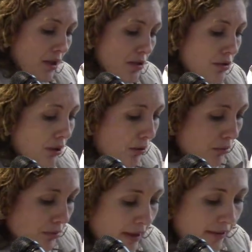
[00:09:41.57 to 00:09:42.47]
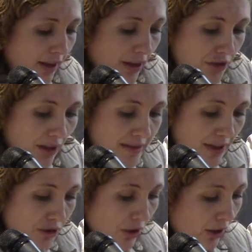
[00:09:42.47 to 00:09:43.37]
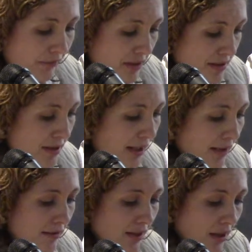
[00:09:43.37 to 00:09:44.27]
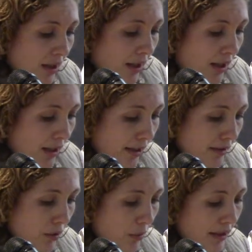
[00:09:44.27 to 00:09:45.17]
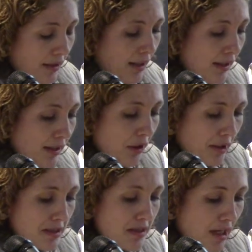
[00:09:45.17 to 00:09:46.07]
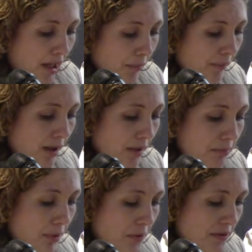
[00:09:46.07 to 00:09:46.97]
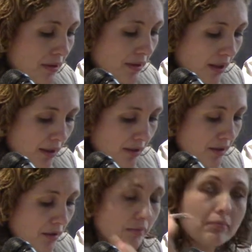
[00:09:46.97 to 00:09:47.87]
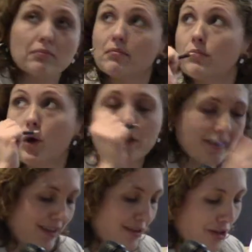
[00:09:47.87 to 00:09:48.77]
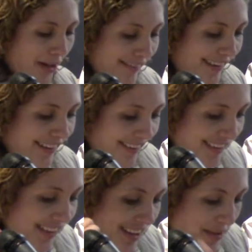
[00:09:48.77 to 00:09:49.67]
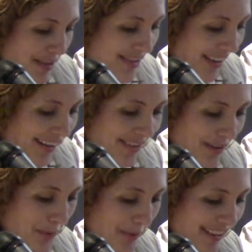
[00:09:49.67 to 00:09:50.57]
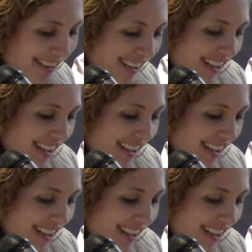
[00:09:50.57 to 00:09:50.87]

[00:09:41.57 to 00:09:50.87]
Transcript: So the internationalization of the state in the way that Leo and Sam pose in the book that is not there, but I thought it would,